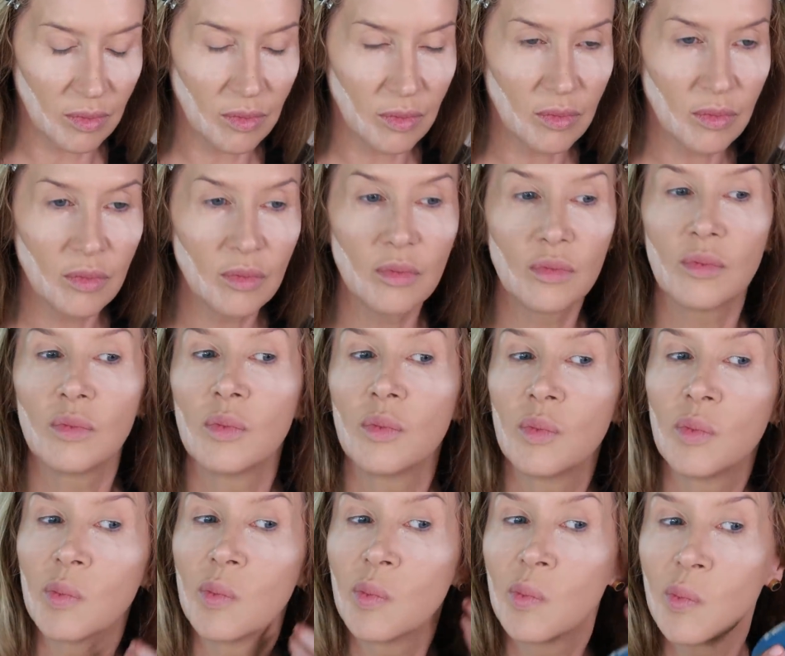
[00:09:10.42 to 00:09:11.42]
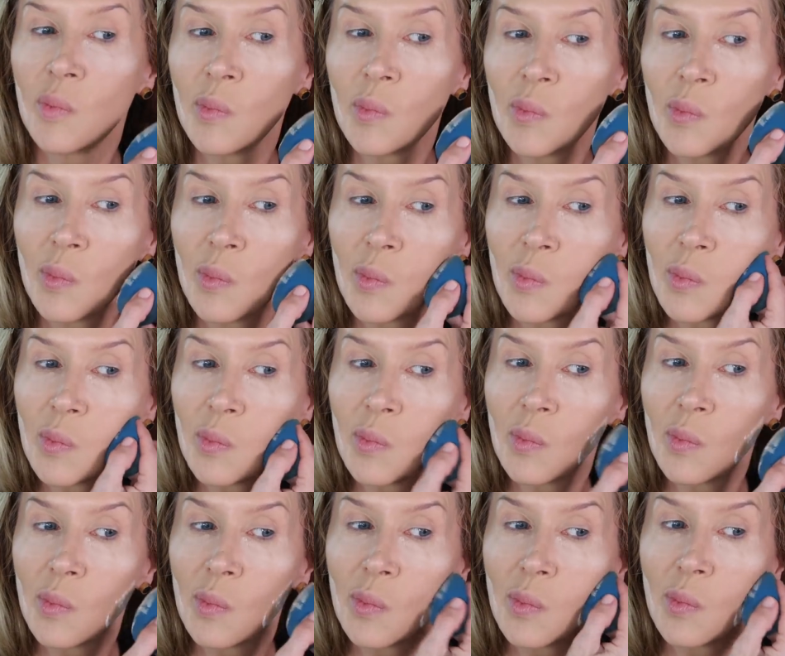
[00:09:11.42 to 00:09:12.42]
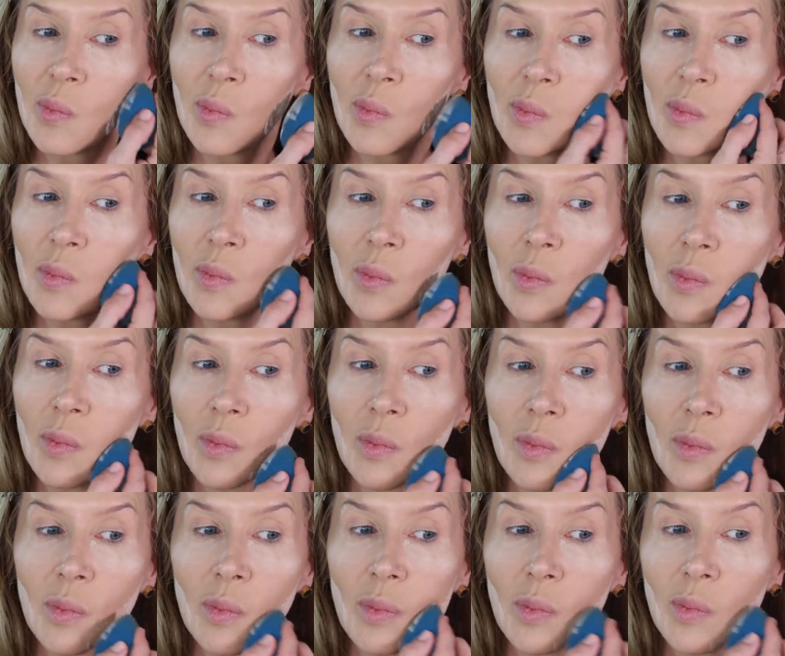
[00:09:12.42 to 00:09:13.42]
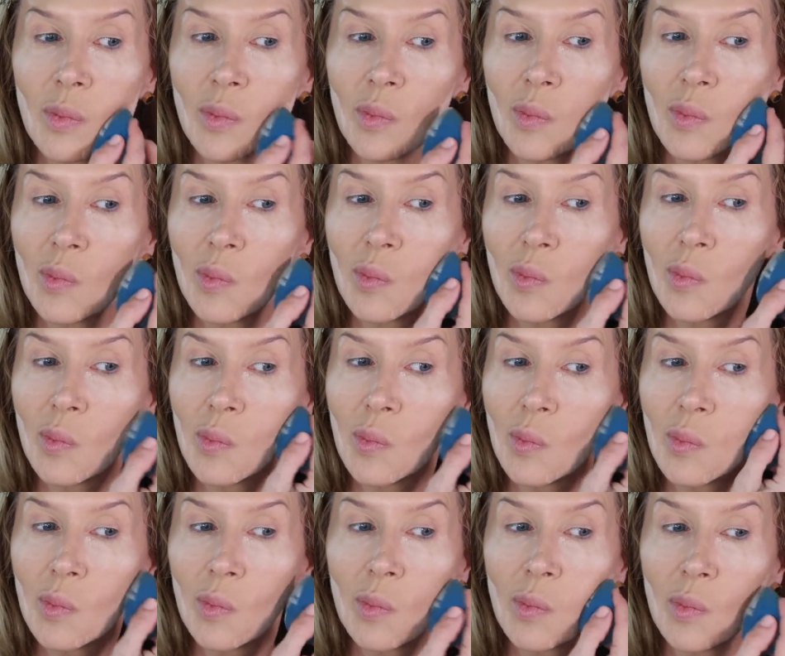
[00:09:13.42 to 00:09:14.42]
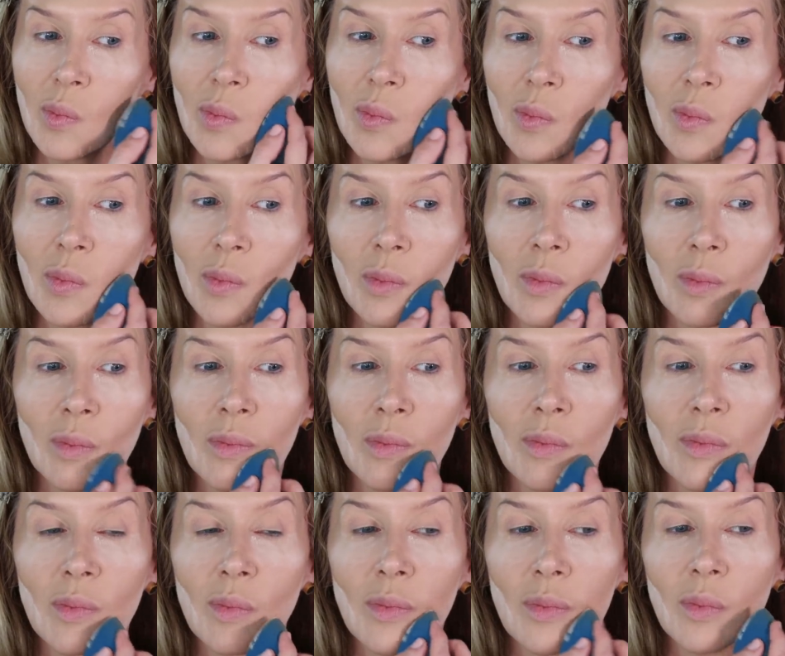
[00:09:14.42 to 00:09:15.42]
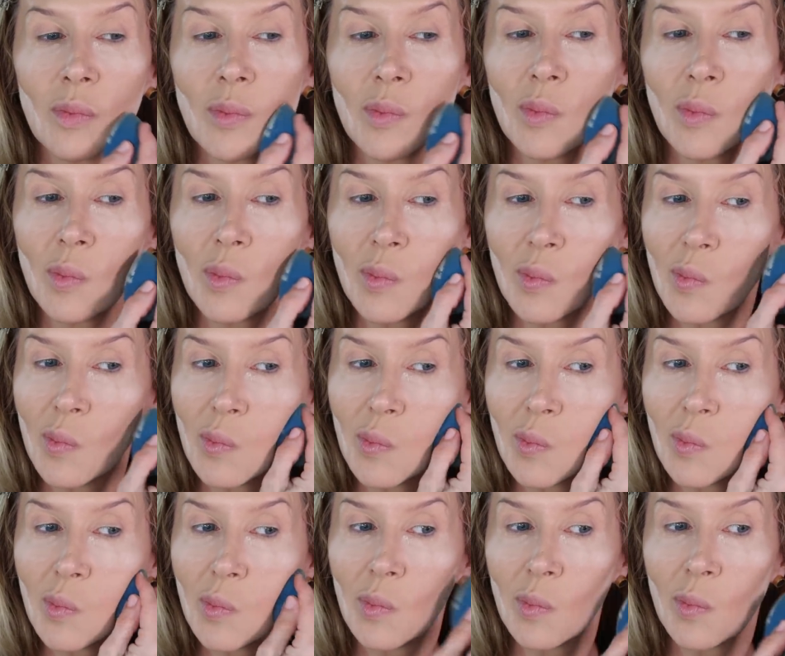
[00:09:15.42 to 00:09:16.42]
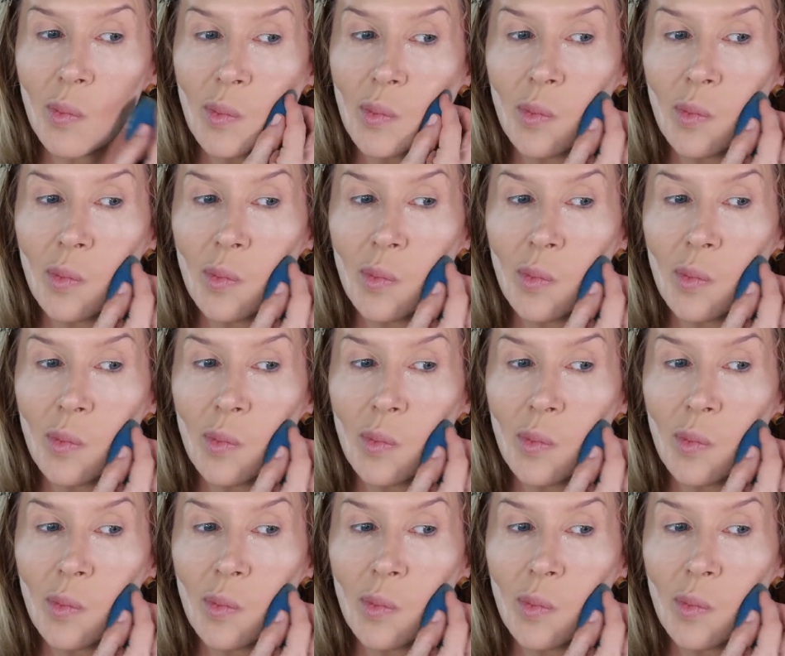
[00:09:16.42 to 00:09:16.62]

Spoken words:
No one is speaking in this clip.